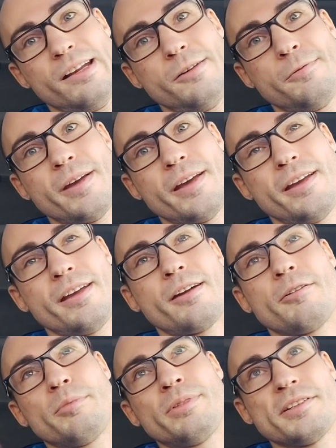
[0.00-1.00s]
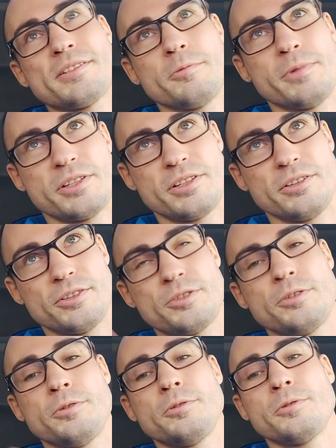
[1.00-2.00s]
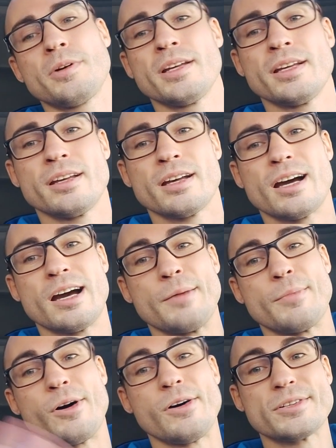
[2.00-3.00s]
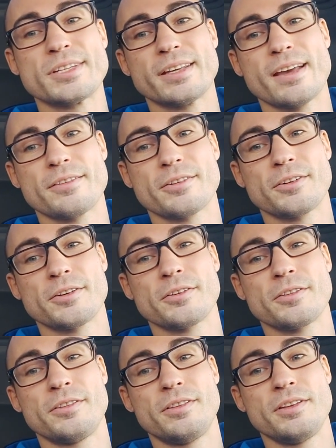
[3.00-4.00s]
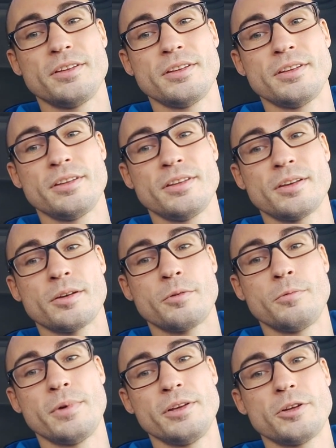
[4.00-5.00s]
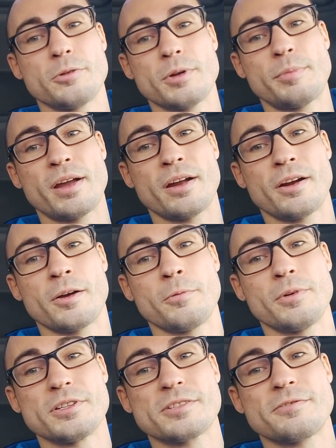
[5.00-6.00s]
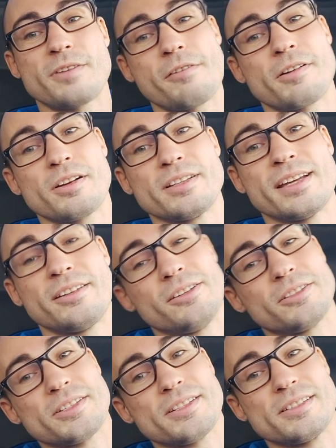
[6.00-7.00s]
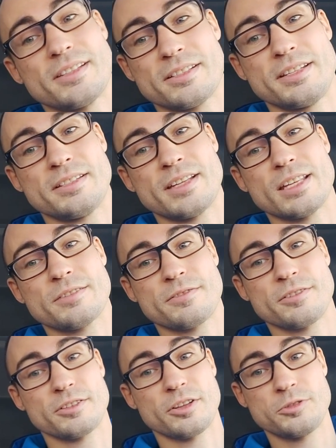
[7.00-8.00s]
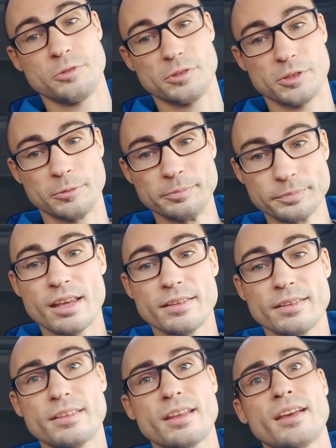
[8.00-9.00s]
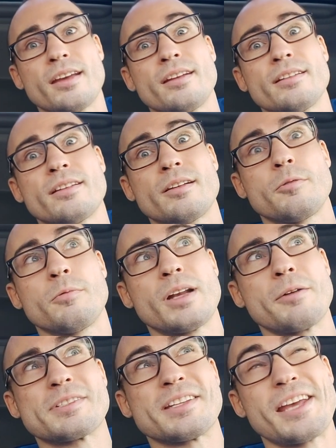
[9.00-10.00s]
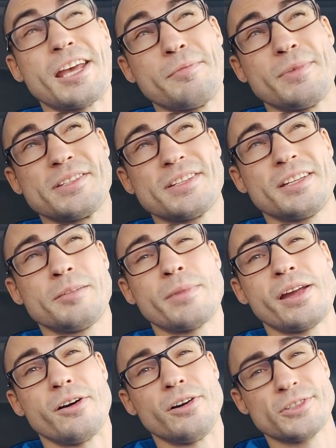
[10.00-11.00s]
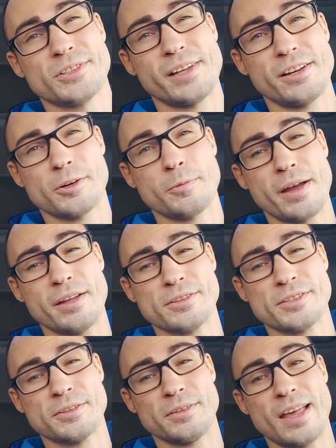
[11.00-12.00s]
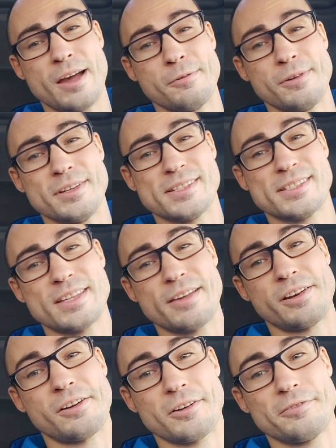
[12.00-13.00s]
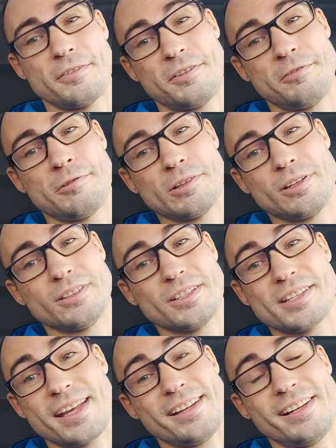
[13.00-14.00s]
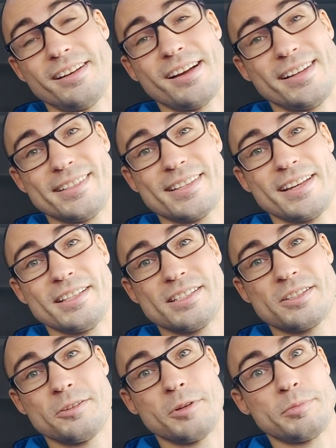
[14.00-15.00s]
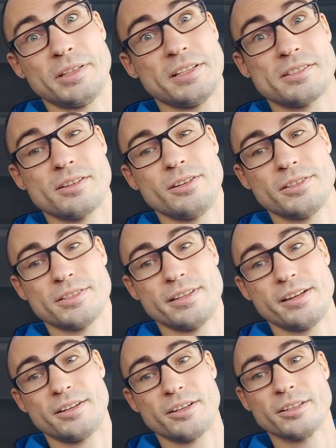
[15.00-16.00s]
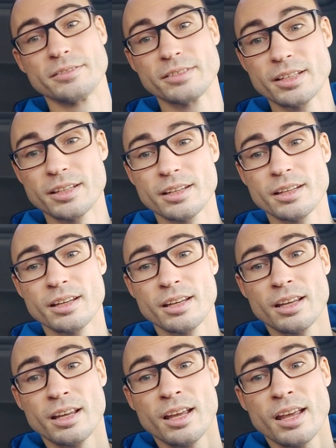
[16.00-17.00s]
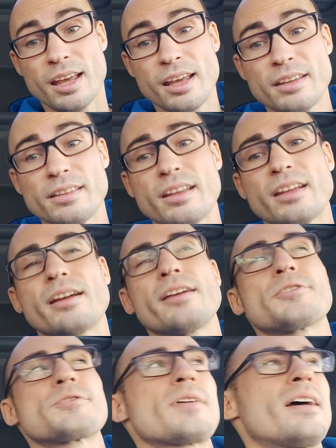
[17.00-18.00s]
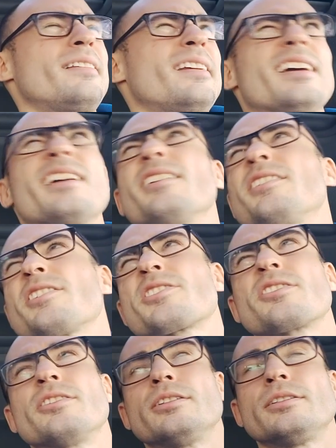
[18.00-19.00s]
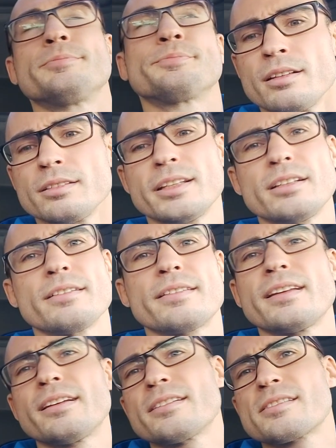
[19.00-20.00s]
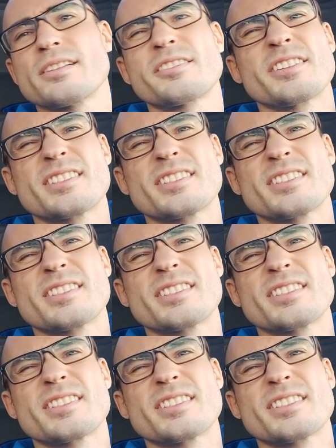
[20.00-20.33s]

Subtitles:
anyway, I replaced the windshield too. Altogether, the window repair was $510.60 for the two of them. And then when I was in Edmonton, my alternator went, so that was $754.89 to replace the alternator. And then I also had like additional little things such